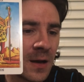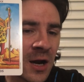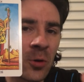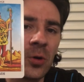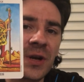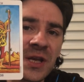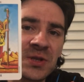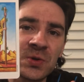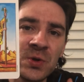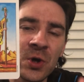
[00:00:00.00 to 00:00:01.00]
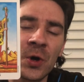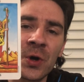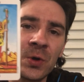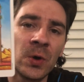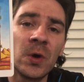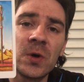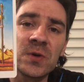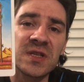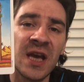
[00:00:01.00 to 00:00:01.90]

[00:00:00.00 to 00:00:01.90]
according to your goals